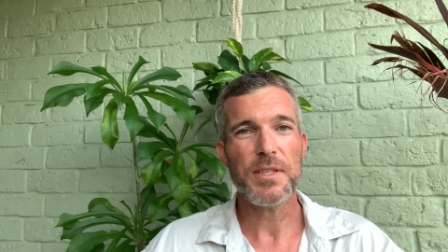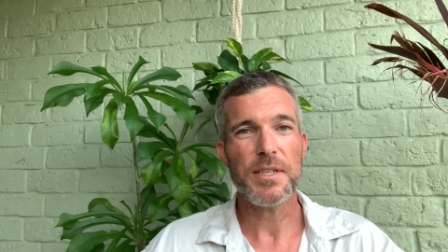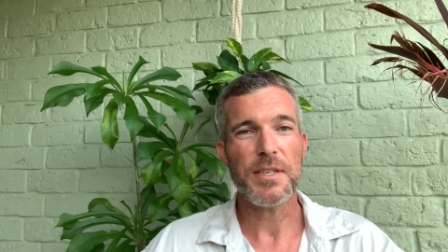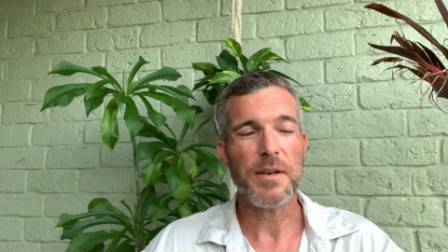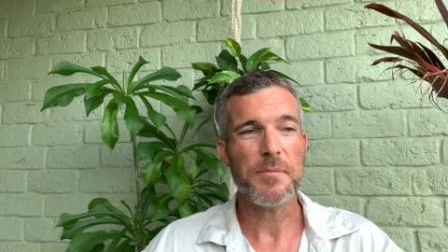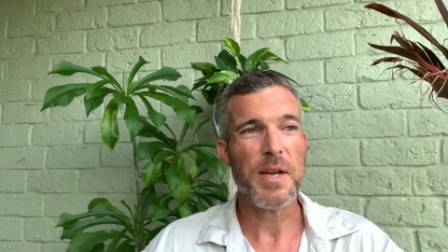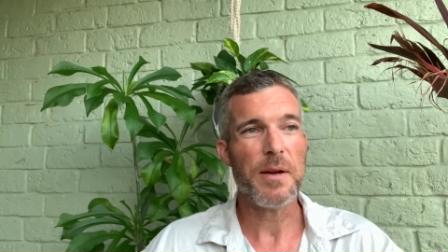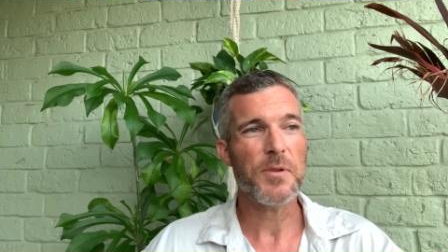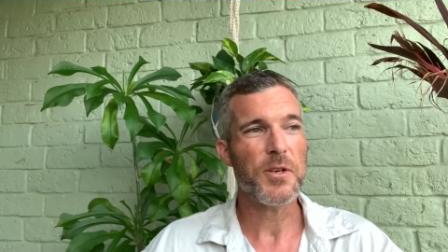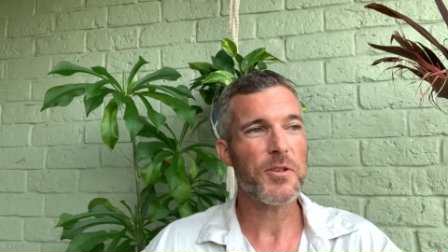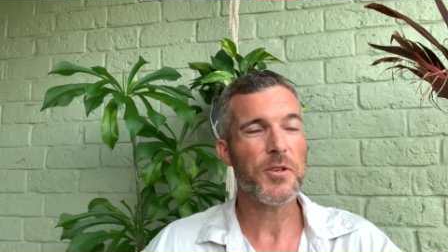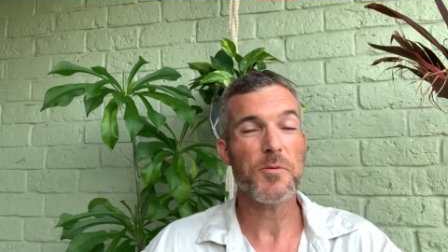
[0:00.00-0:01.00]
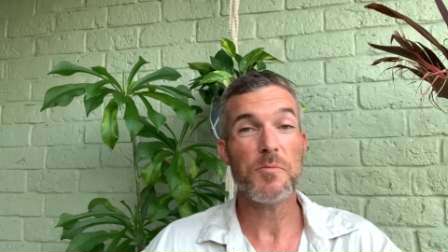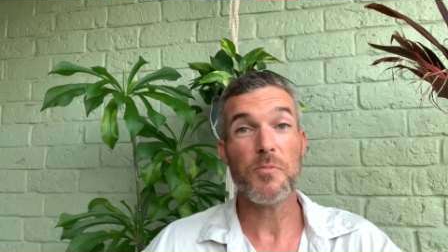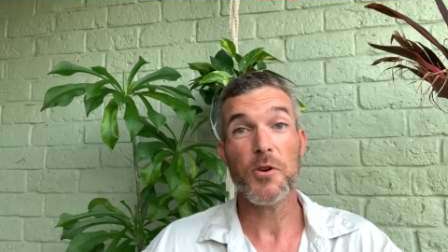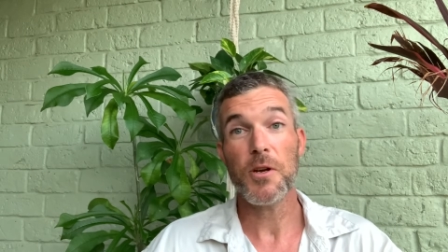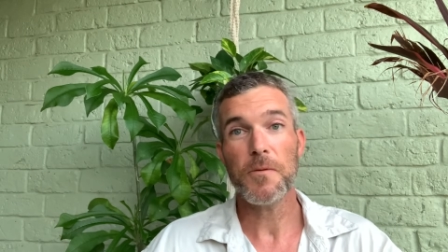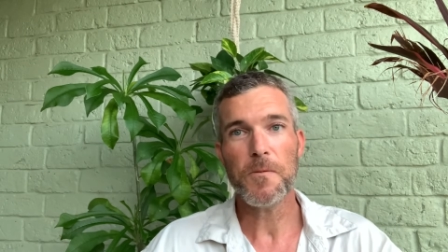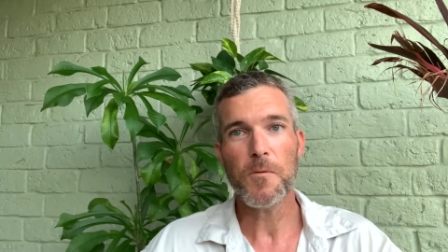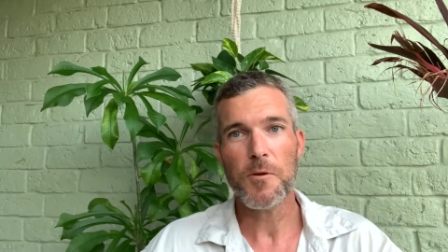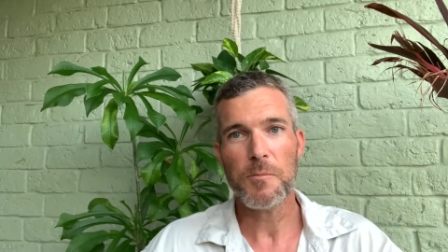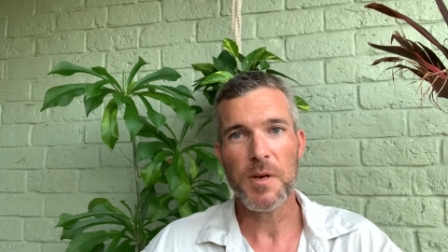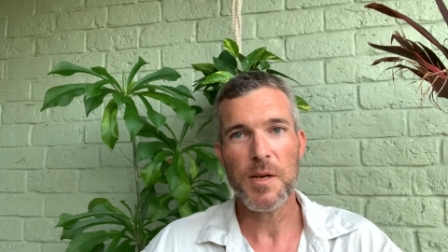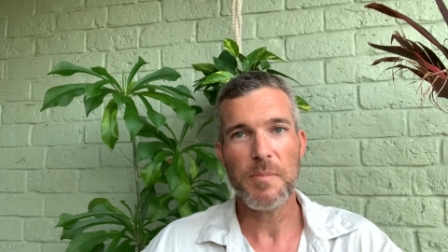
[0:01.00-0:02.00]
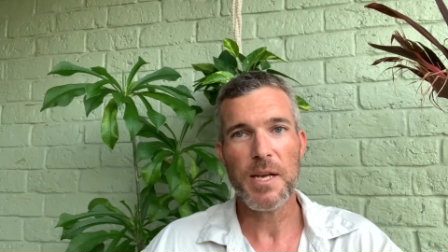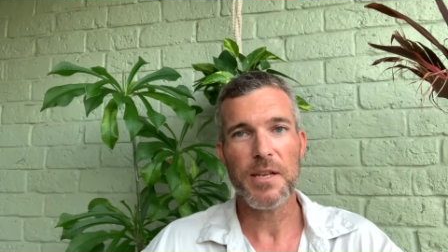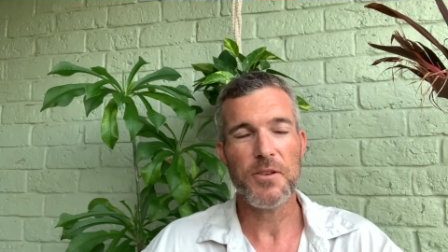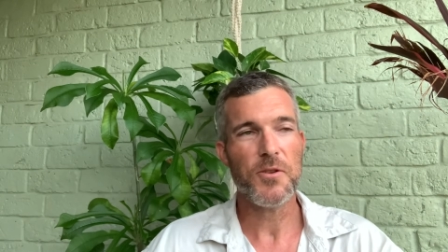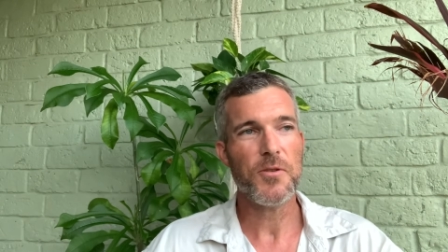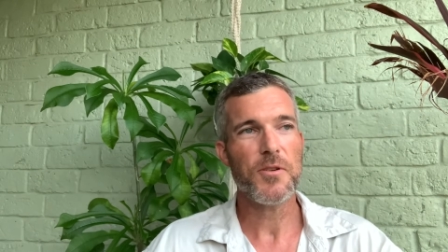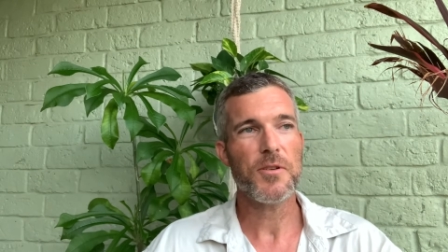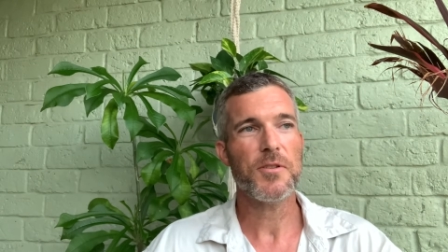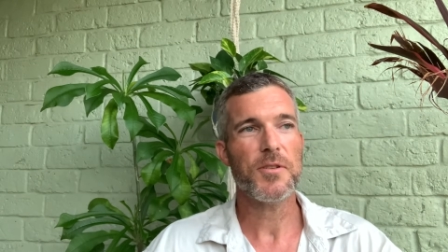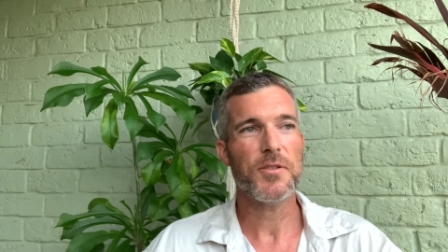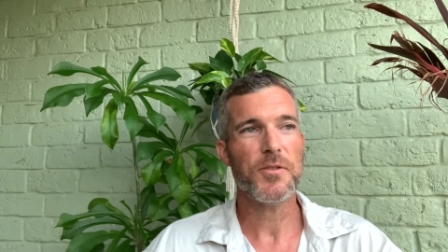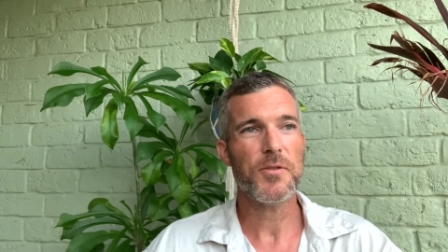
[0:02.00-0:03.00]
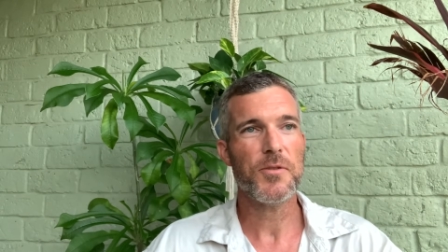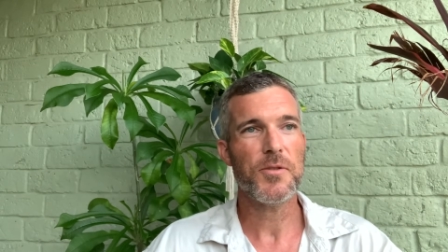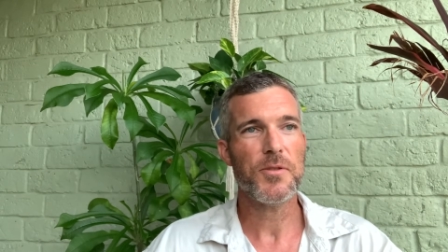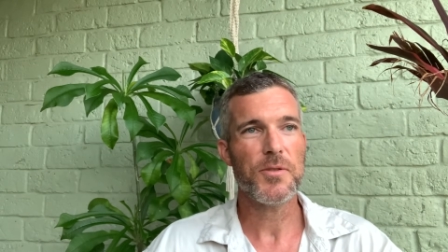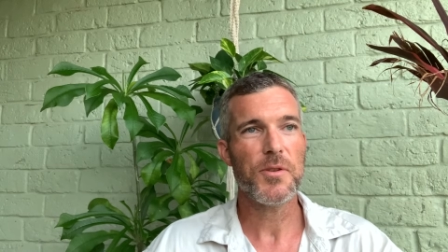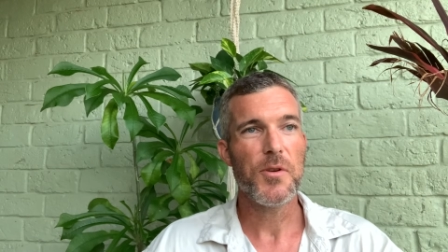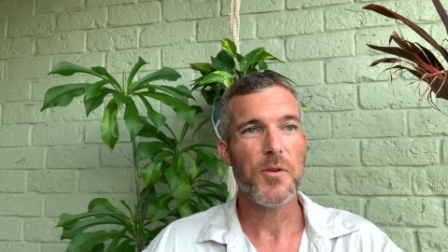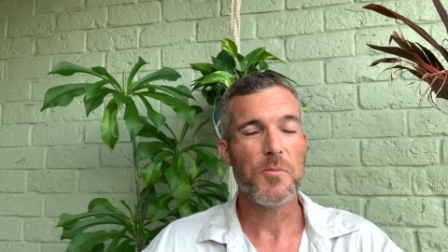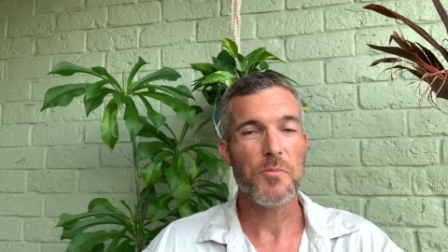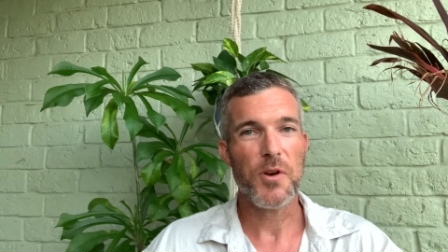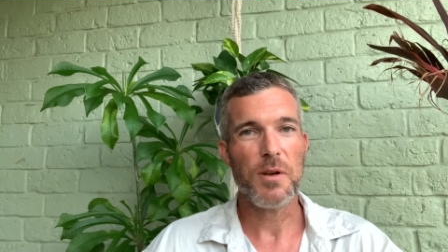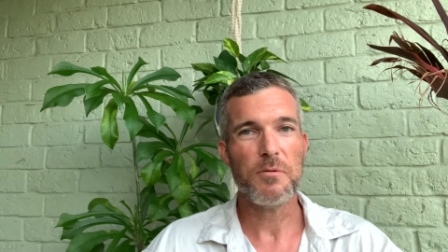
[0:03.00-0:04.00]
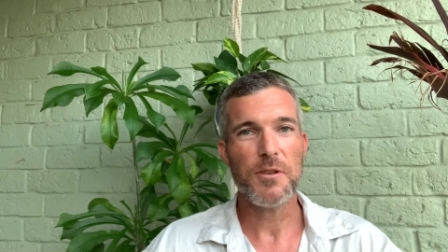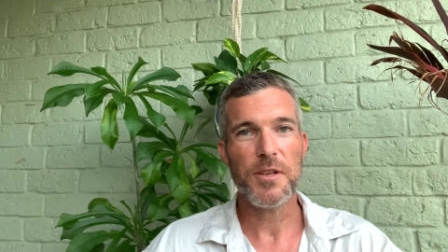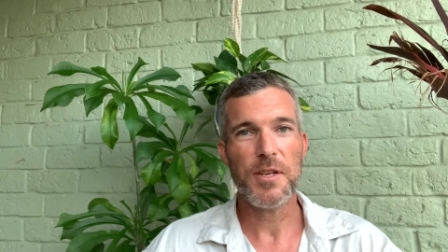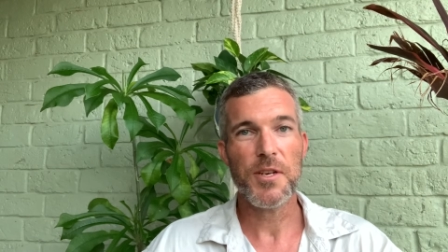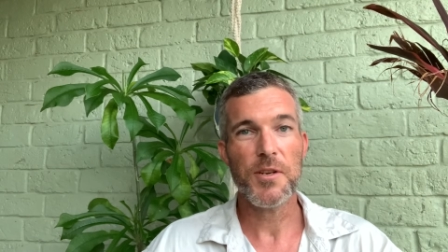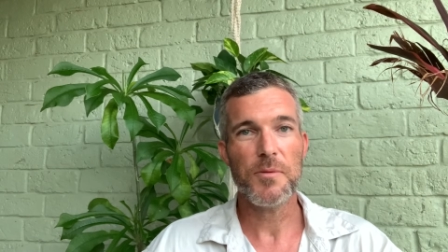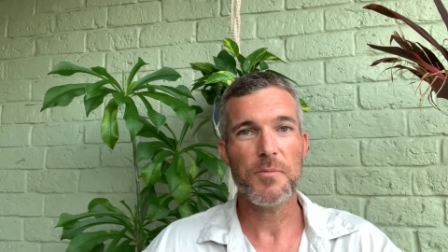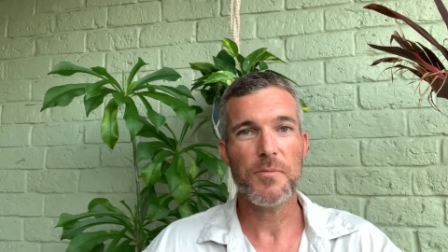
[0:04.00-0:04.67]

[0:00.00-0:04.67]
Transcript: And I mean, I'm not going to broad fork my backyard, because you just probably end up